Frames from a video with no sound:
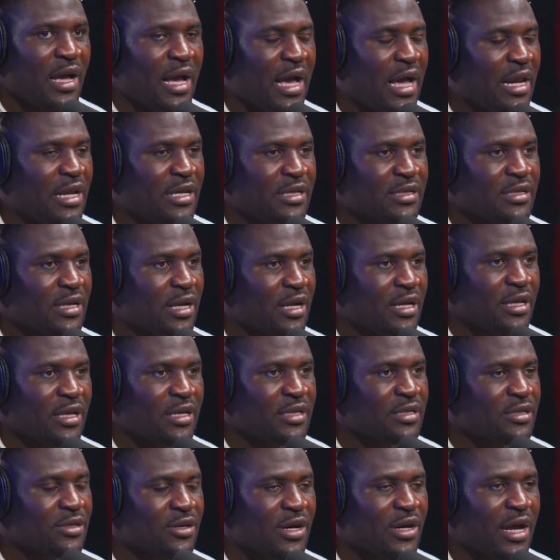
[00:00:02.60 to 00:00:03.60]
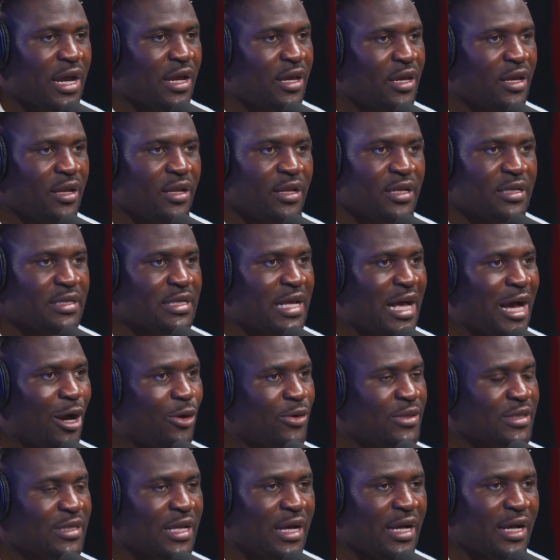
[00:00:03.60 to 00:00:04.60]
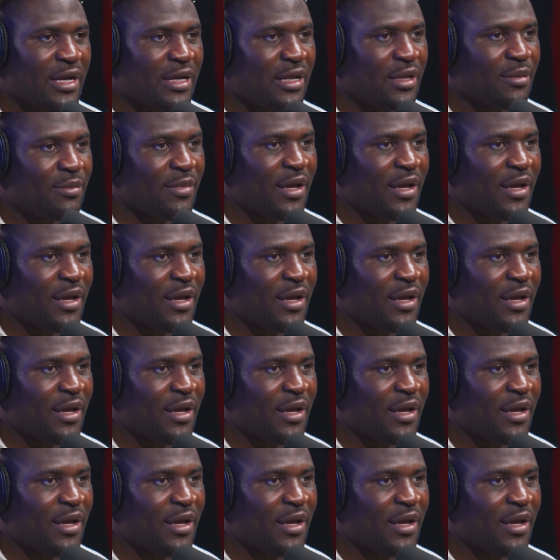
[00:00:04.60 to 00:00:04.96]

Adesanya's striking is outstanding,